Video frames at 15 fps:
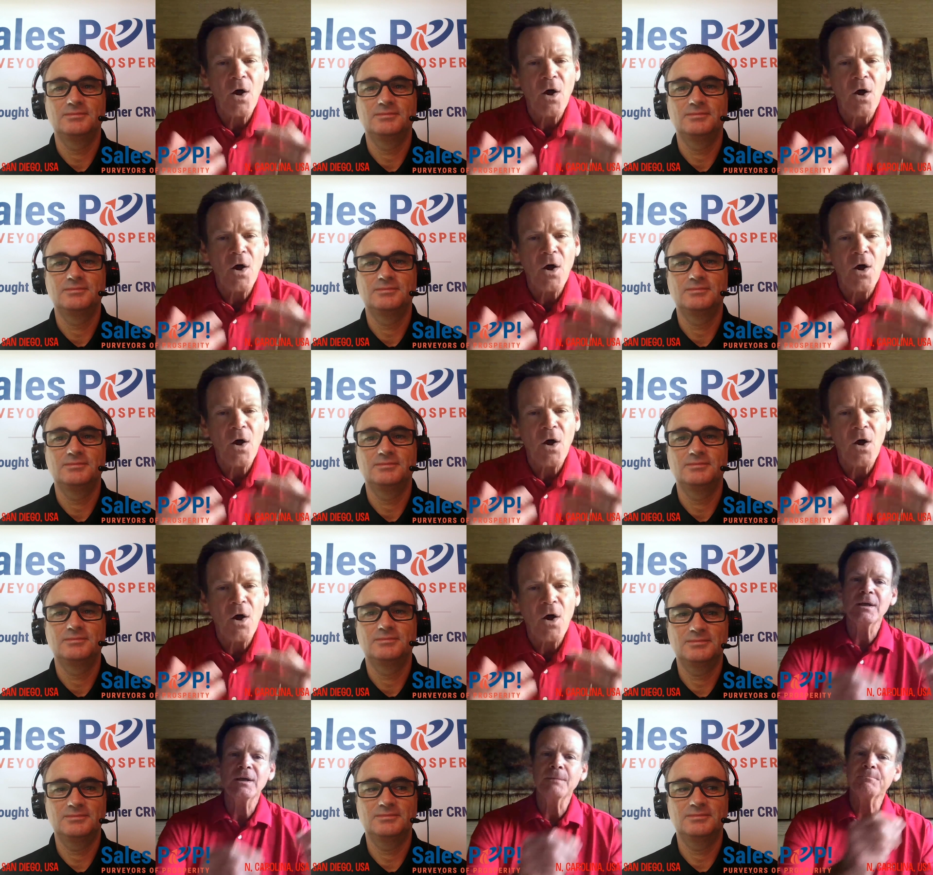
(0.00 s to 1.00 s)
Speaker 1: is like that.
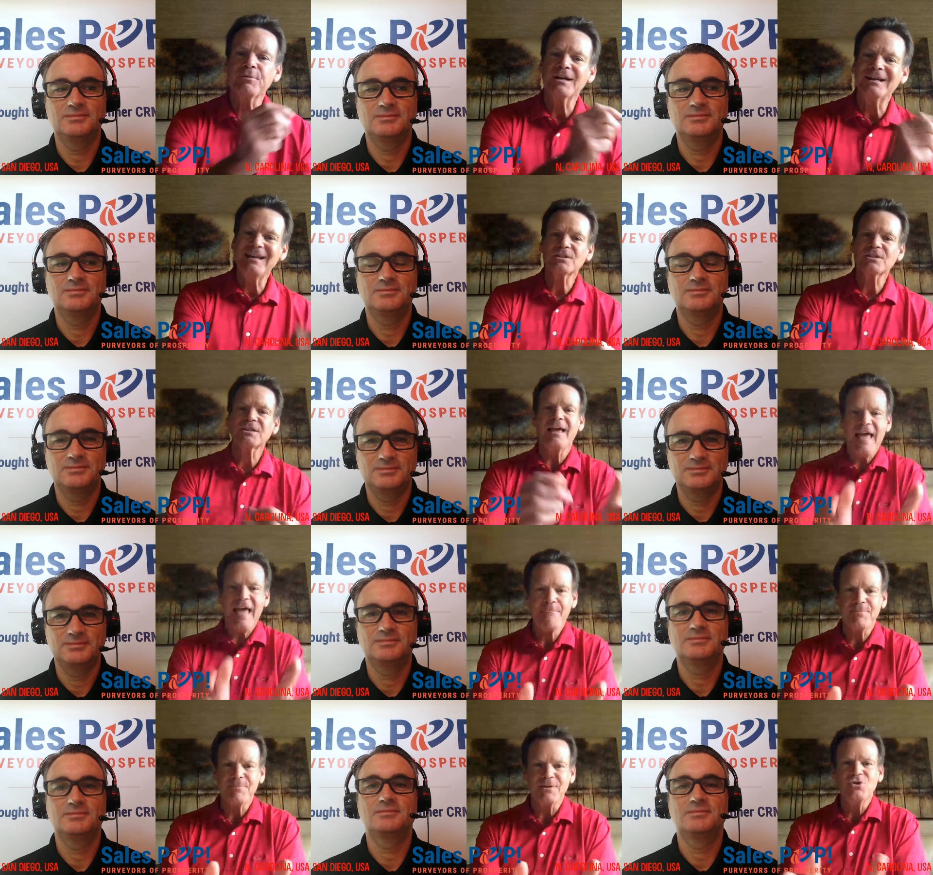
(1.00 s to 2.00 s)
When you can
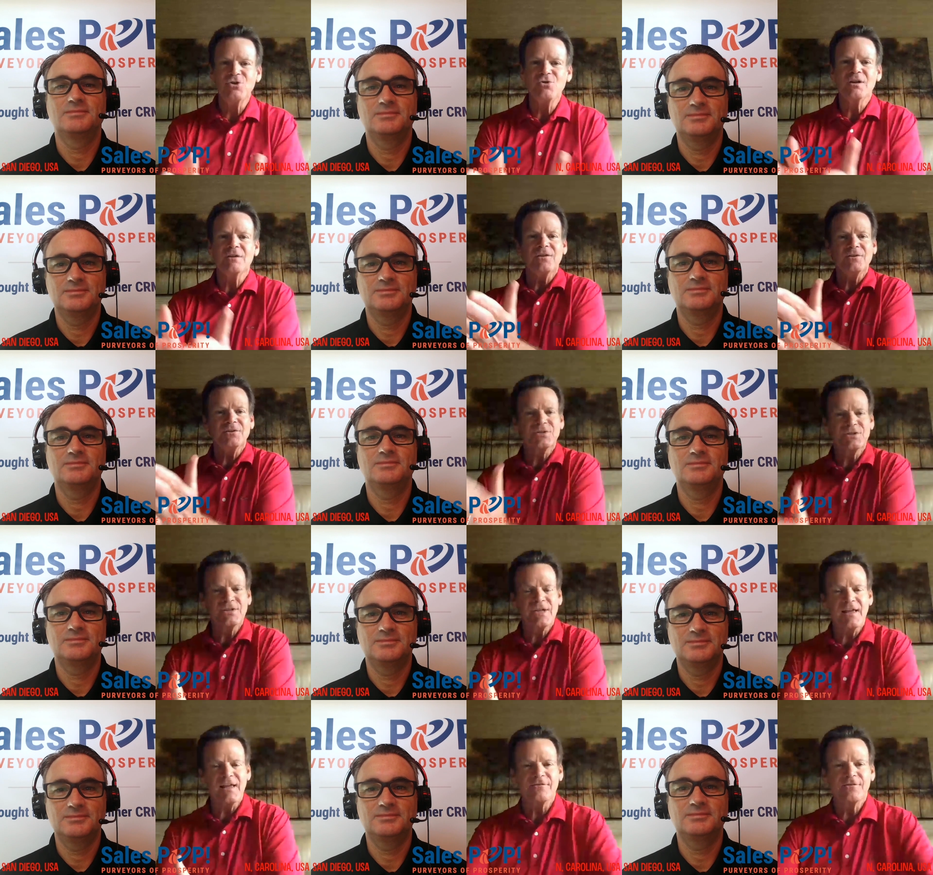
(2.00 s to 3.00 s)
predict what's going to happen, you
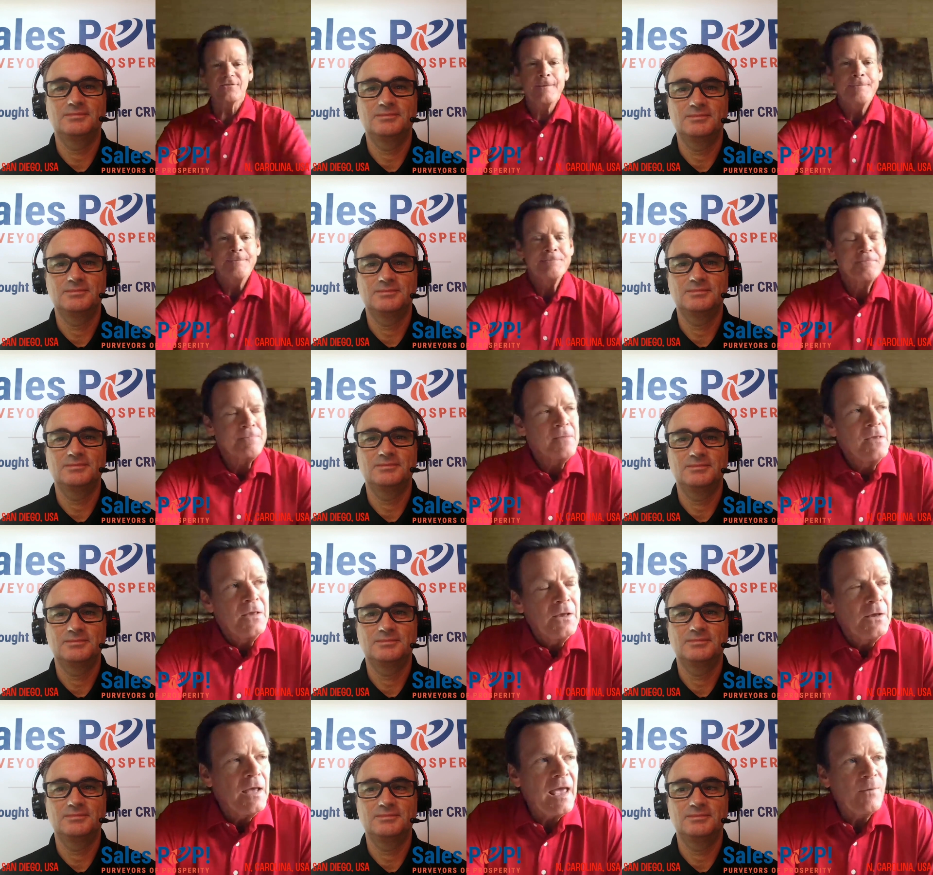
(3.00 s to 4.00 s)
can feel safe.
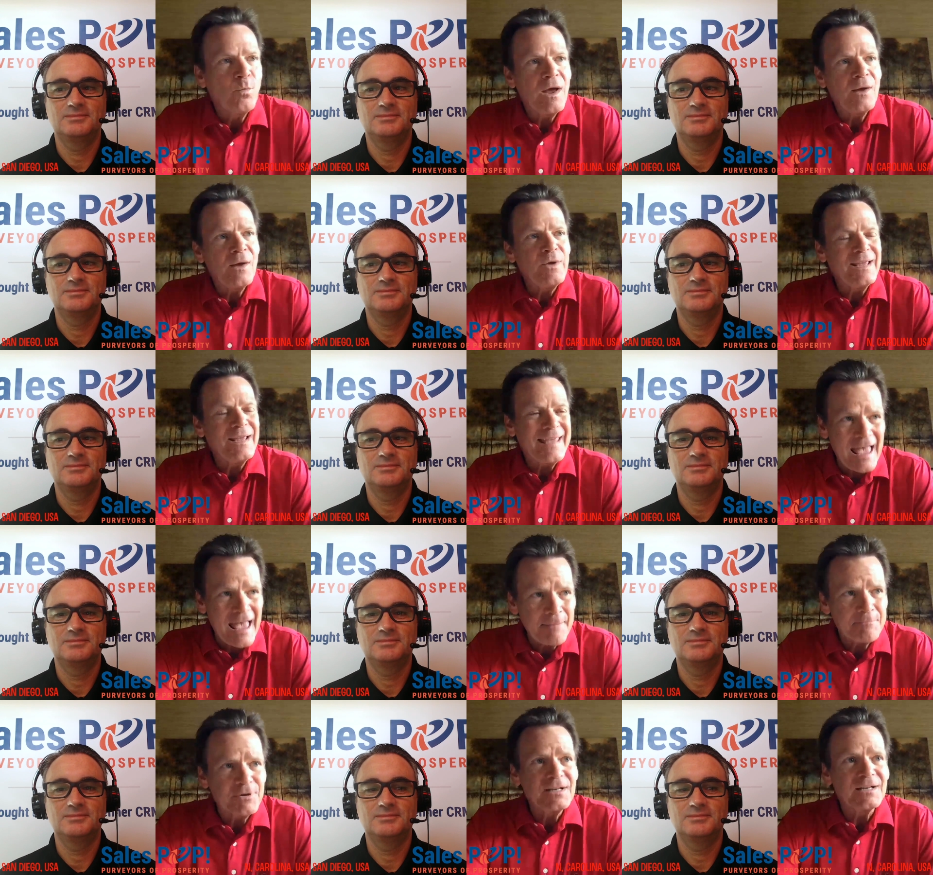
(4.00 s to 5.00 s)
And when
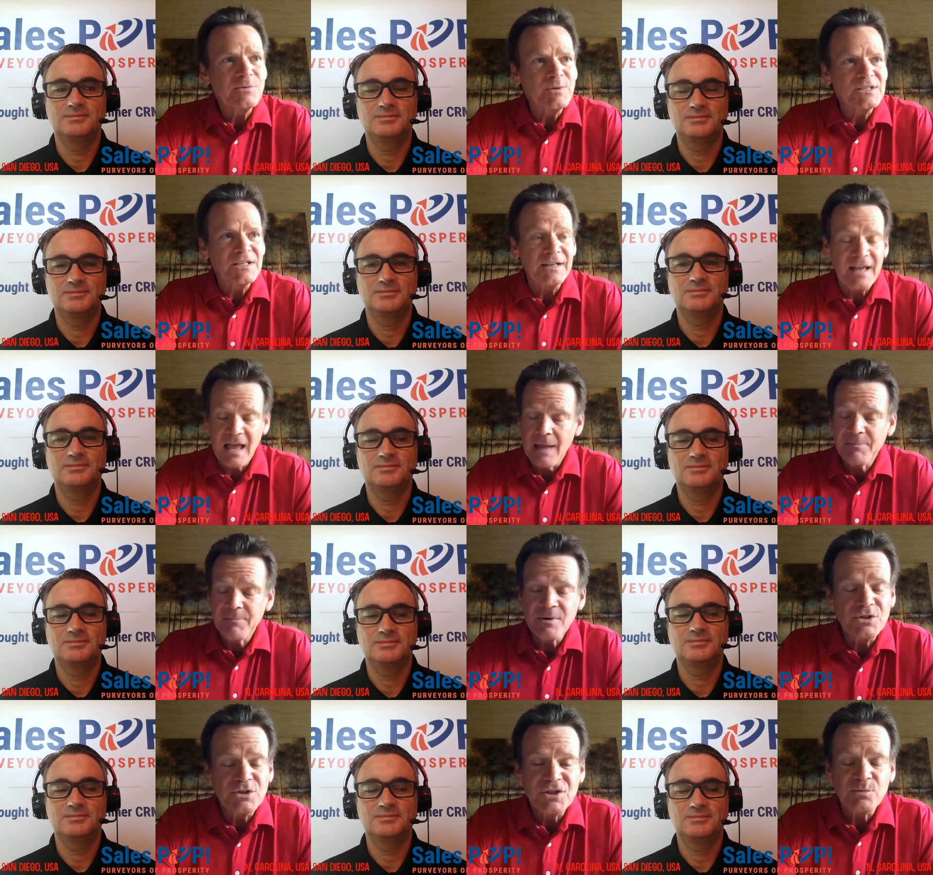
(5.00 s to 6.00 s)
we can't predict what's going
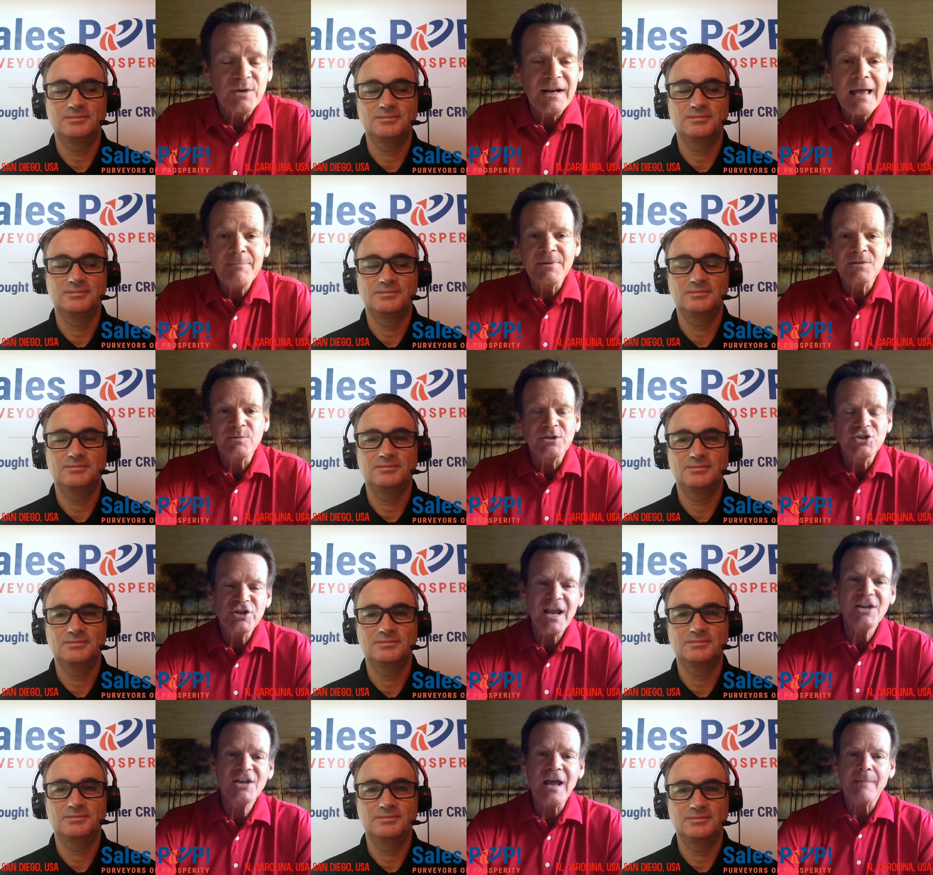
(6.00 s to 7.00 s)
to happen, which is what happens
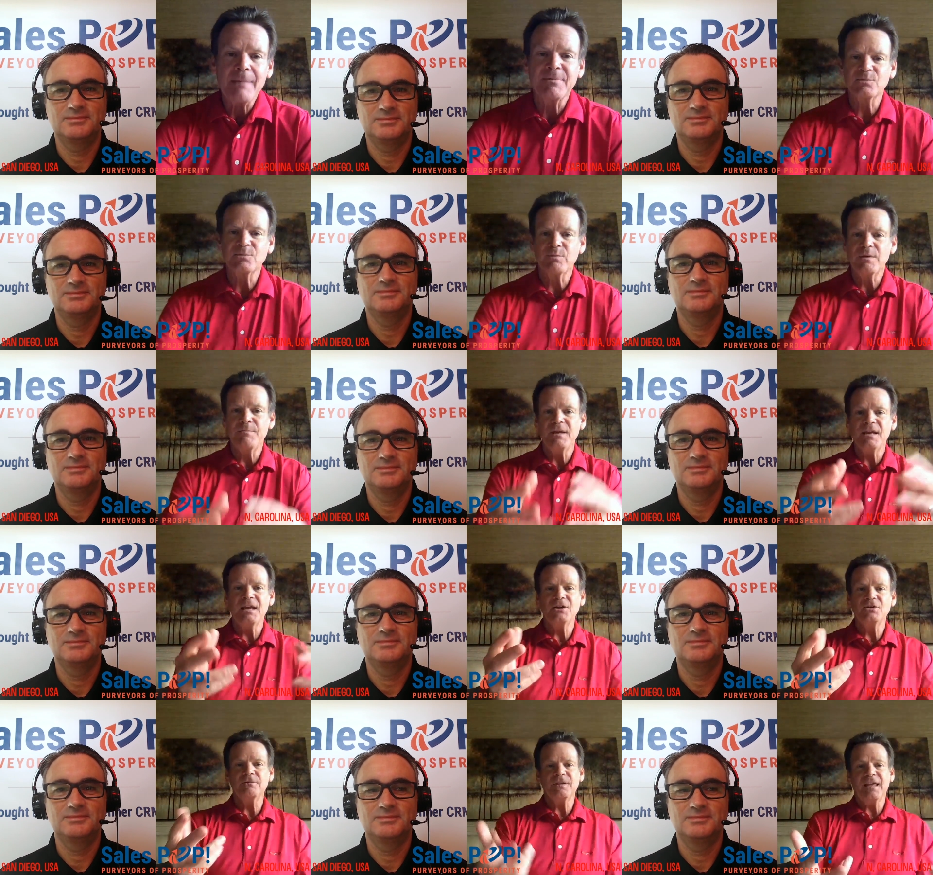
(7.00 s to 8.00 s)
when change happens, we
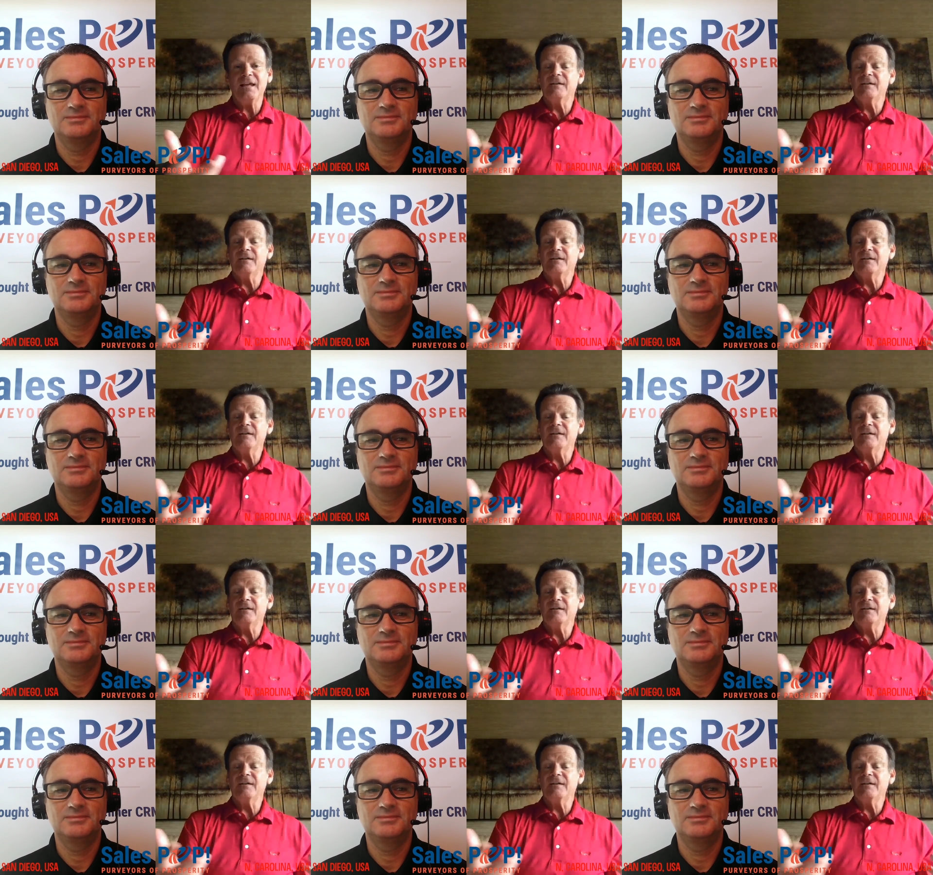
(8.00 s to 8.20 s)
begin to